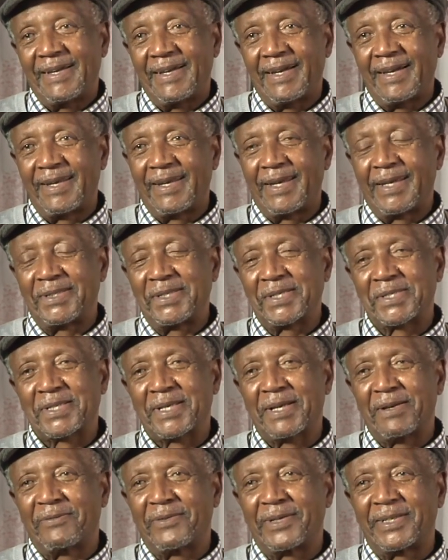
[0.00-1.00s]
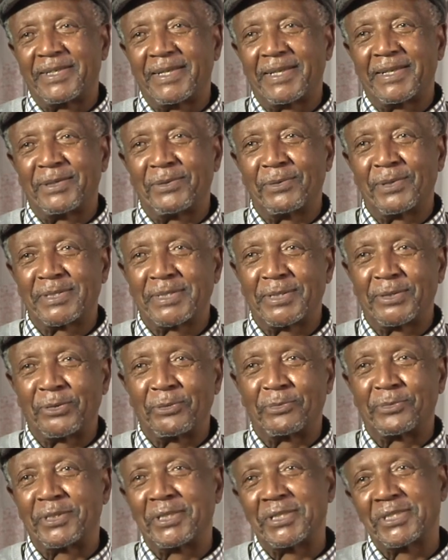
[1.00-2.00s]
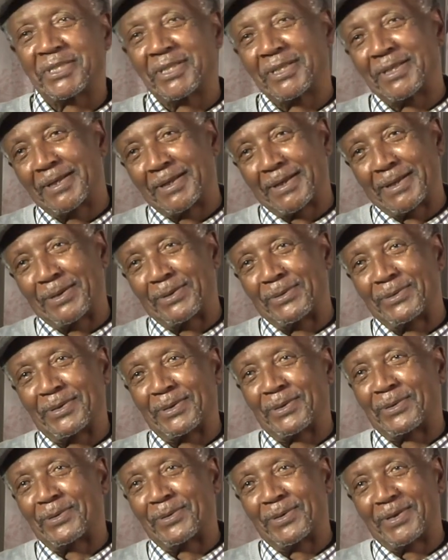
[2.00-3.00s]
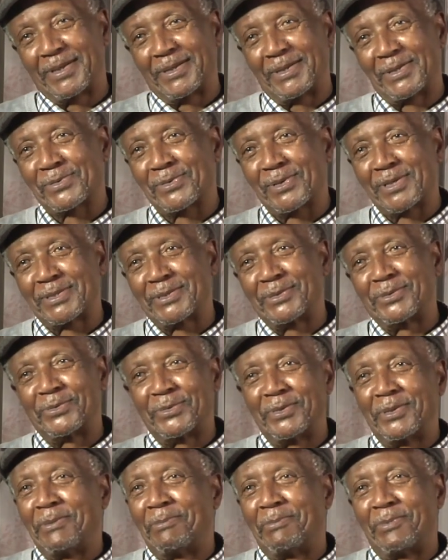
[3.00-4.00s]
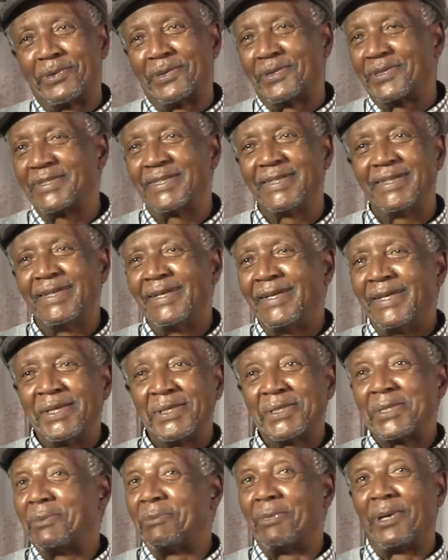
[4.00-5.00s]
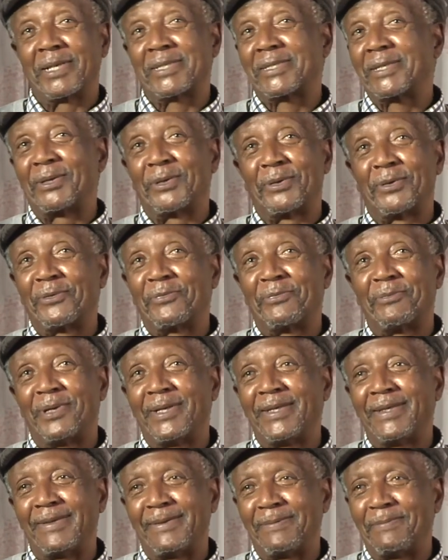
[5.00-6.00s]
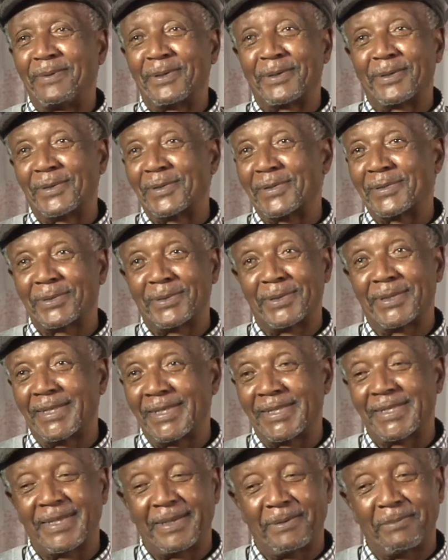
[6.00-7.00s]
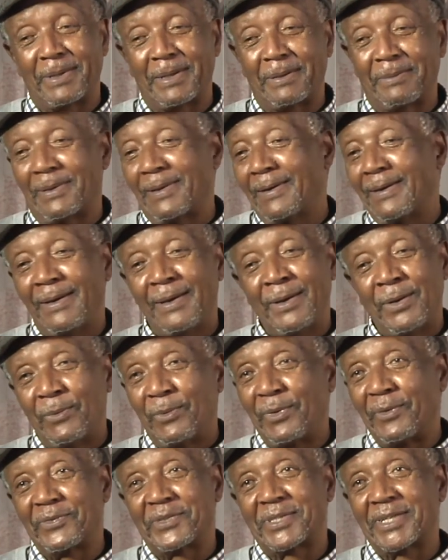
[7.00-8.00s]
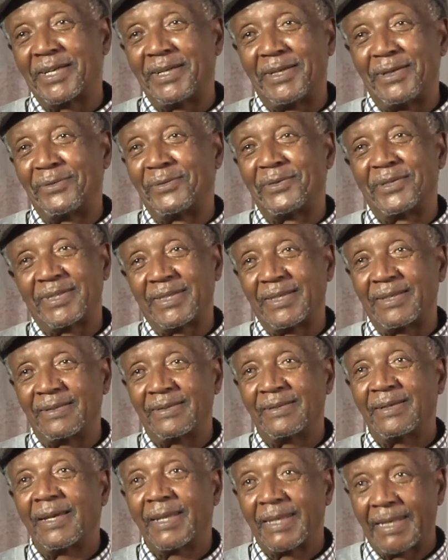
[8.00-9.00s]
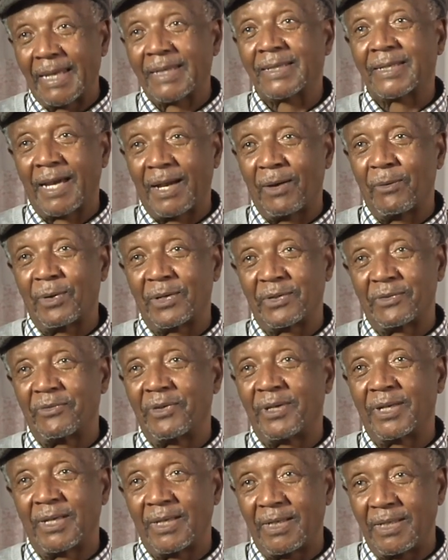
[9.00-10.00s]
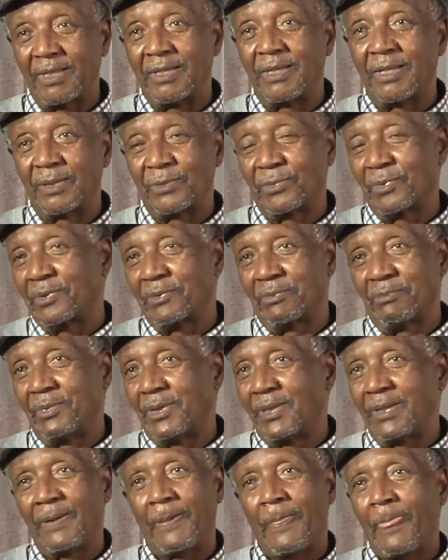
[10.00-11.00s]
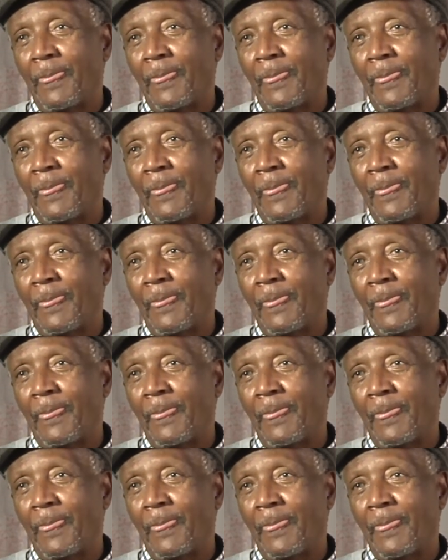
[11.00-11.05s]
and I discovered that there was an optician around the corner. This wasn't really what she makes a lot of money, because all they say, Baba, we've tried everything. And that guy was very lenient with me,